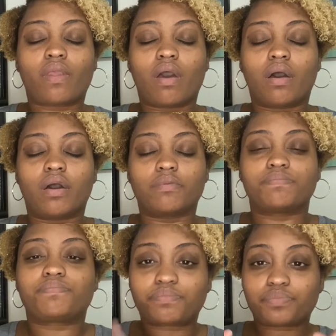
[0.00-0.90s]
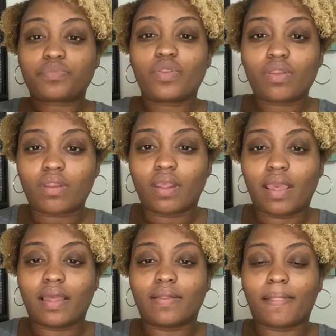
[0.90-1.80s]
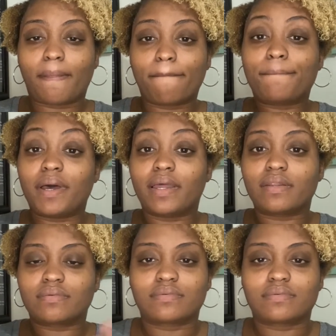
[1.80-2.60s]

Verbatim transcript: um but